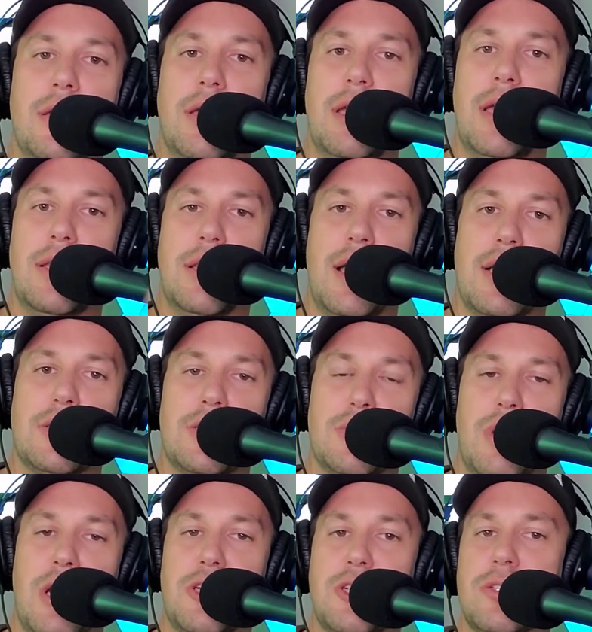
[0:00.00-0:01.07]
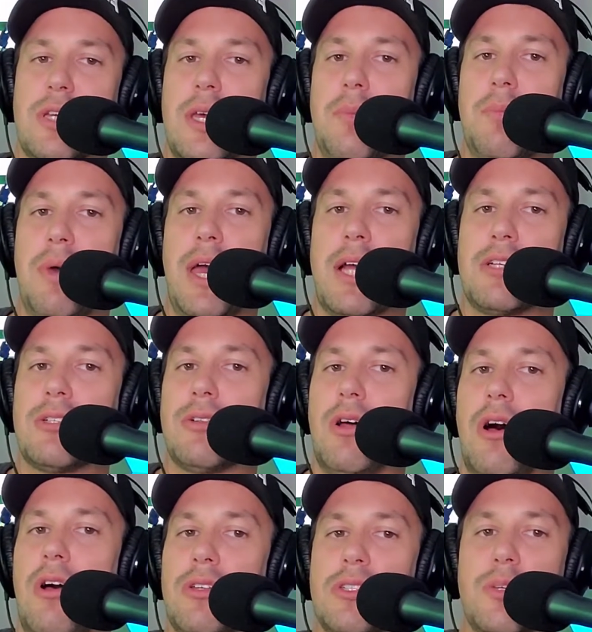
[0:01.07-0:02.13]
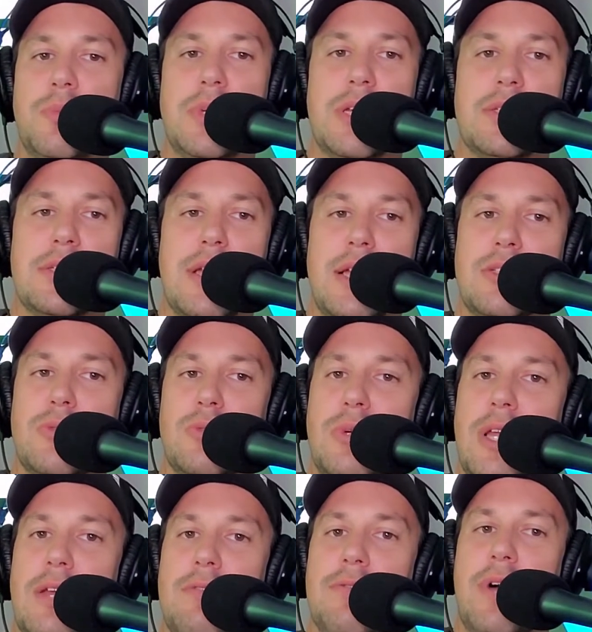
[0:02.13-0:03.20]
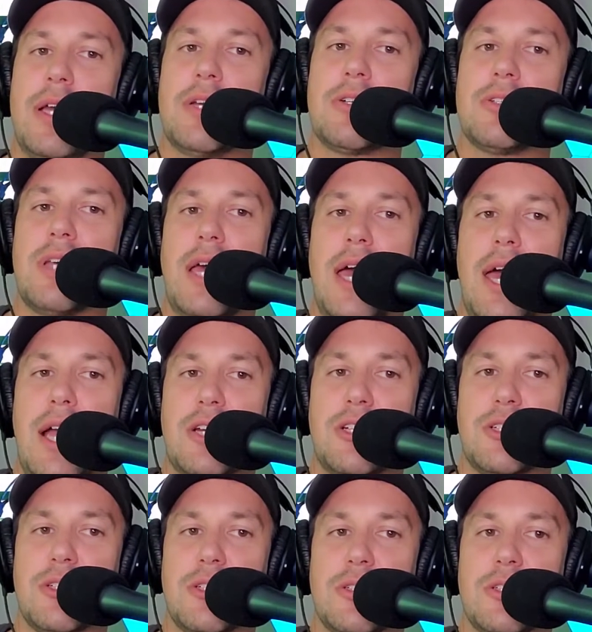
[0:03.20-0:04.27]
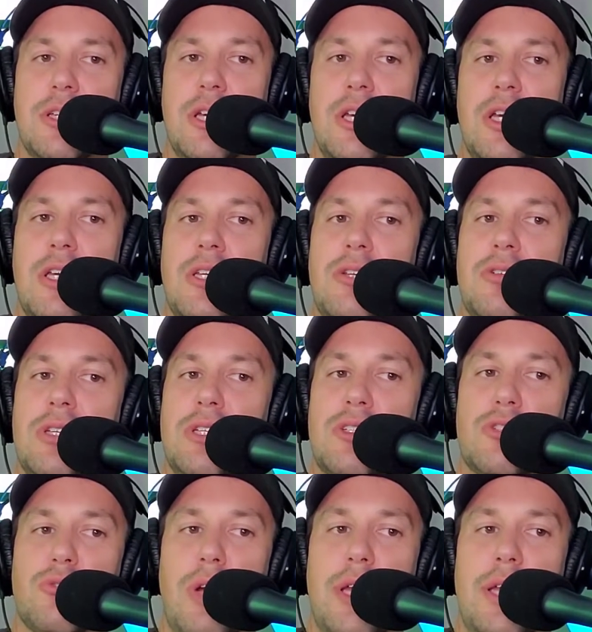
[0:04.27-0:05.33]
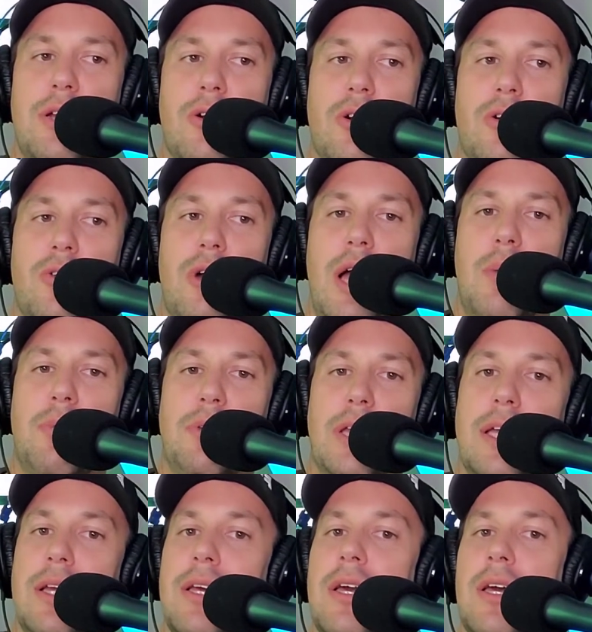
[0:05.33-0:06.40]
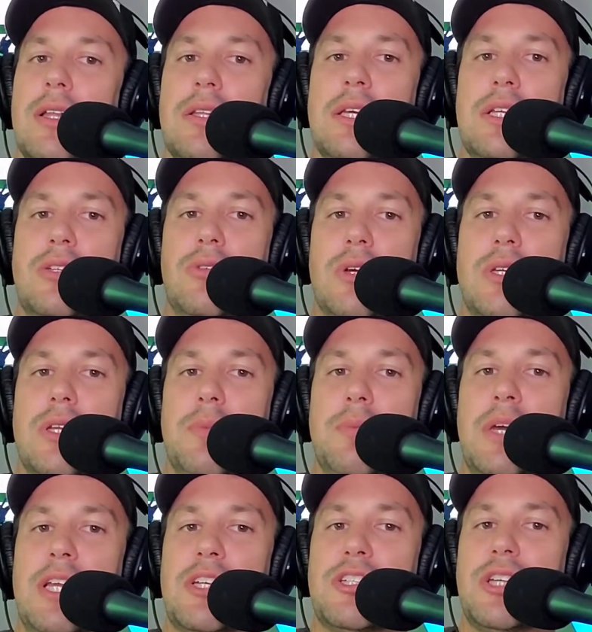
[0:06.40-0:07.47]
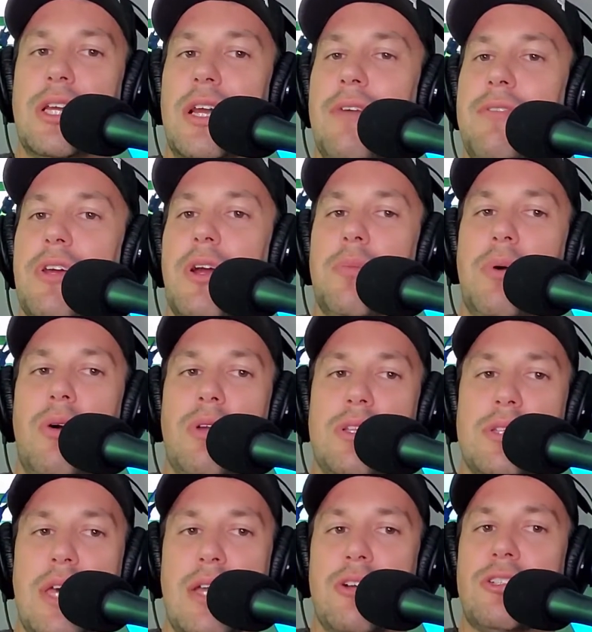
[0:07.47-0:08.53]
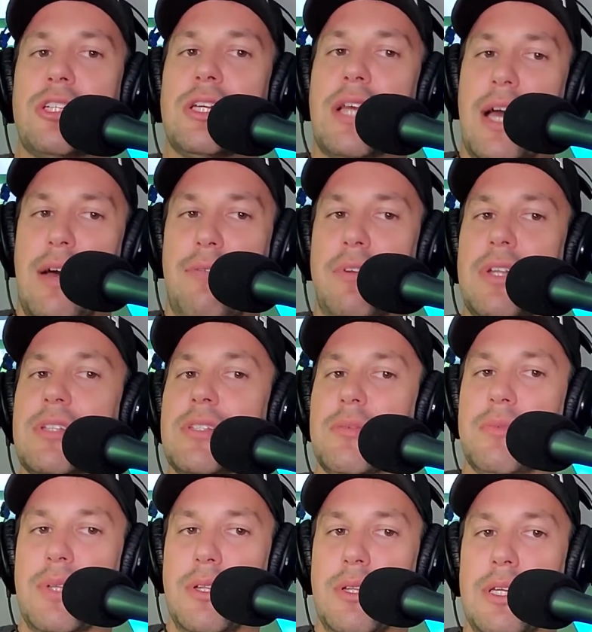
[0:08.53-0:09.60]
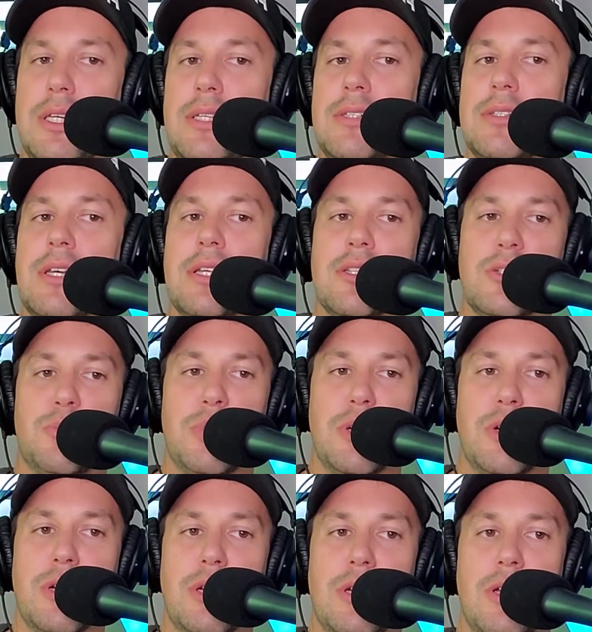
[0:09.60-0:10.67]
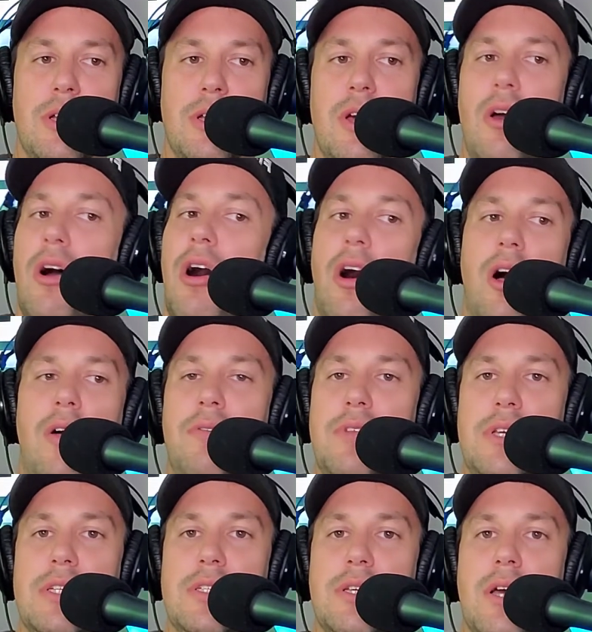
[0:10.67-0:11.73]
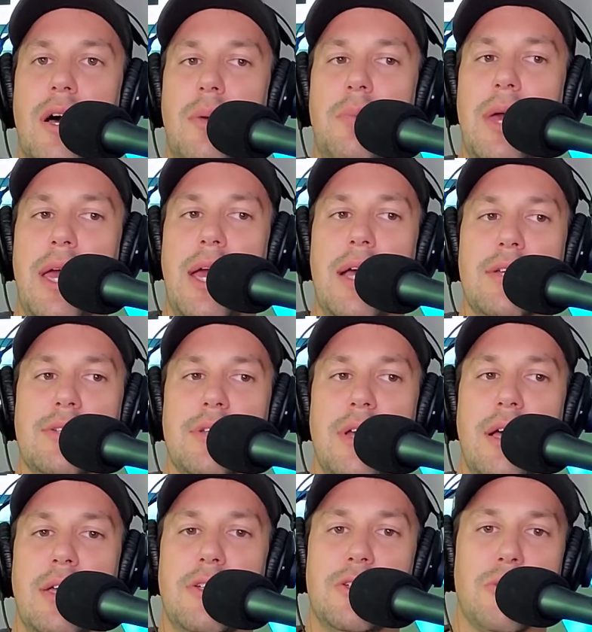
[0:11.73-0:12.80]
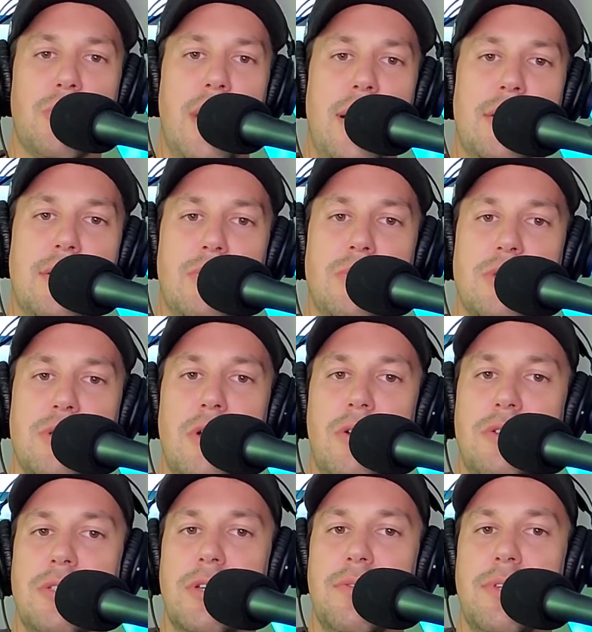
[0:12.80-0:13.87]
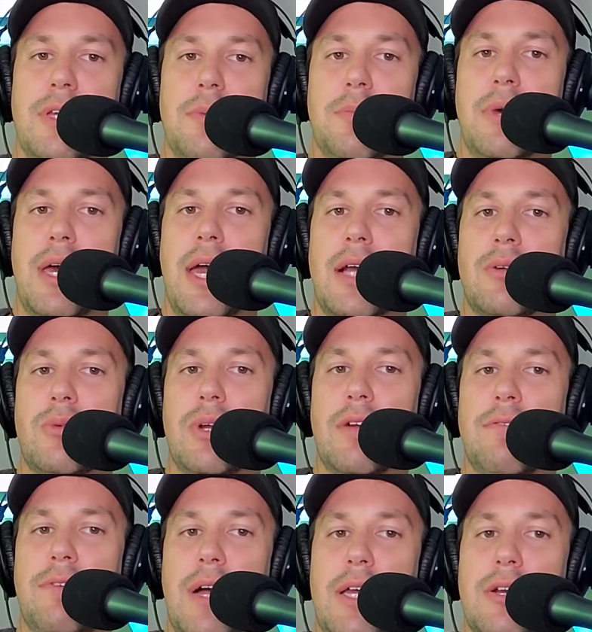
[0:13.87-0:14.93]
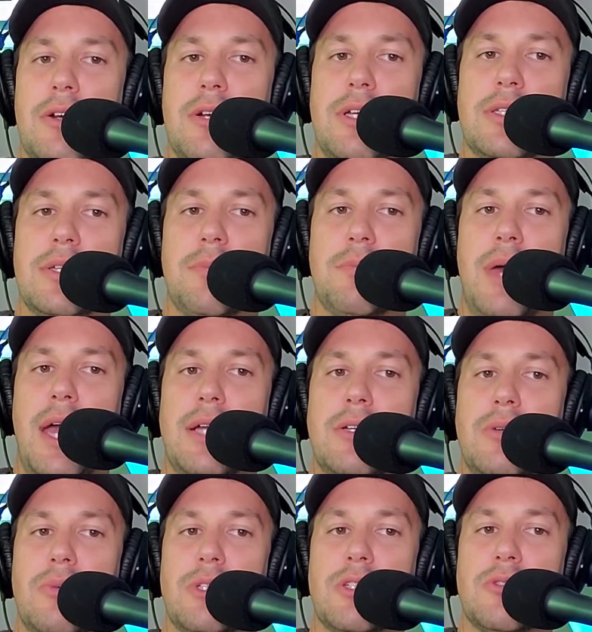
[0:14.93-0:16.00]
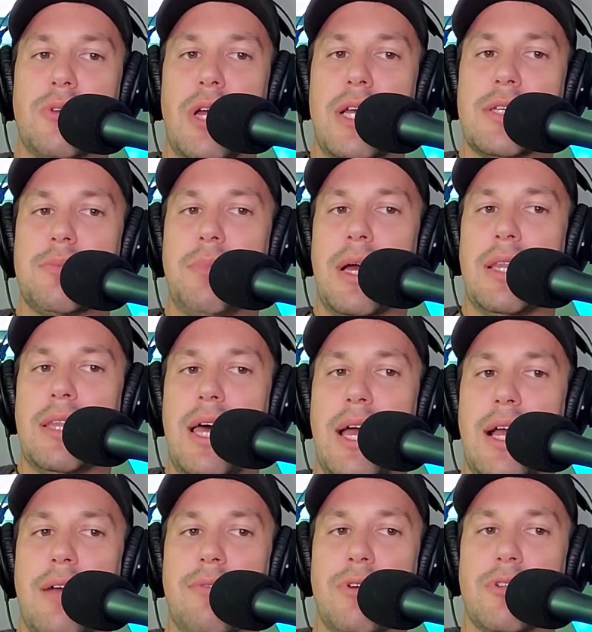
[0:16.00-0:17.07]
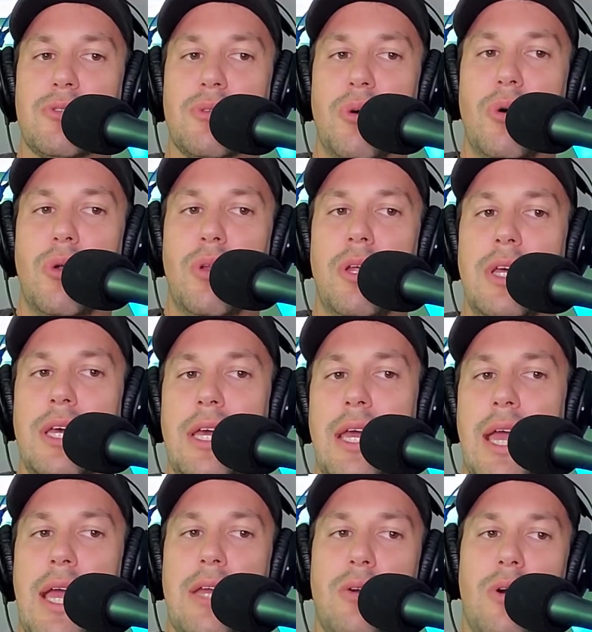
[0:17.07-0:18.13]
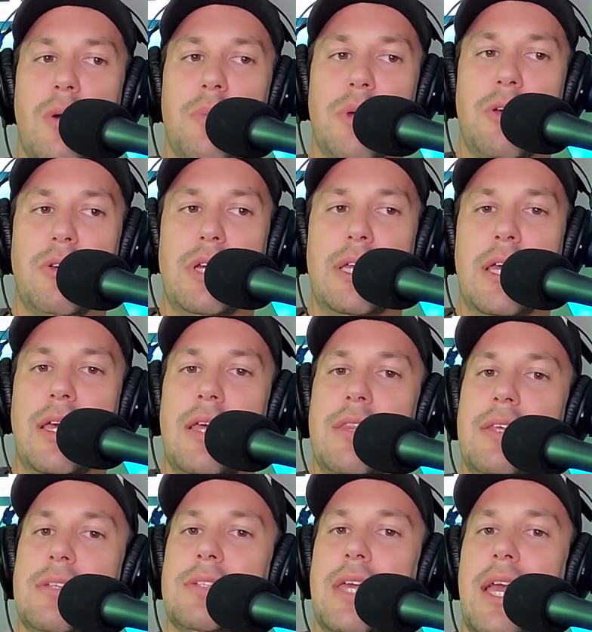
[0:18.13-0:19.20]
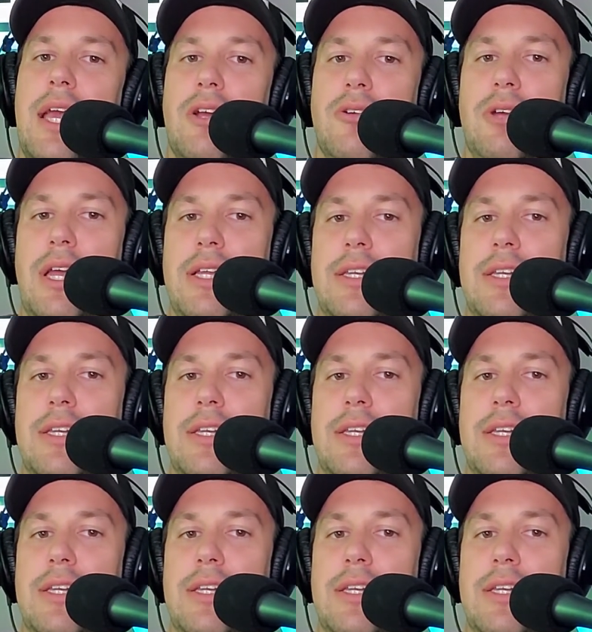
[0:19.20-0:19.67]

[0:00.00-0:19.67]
and lacerations. Impact shall also be assessed when a fighter's actions using striking or grappling lead to a diminishing of their opponent's energy, confidence, abilities, and spirit. All of these come as direct results of the impact. When a fighter is impacted with strikes by lack of control and or ability, this can create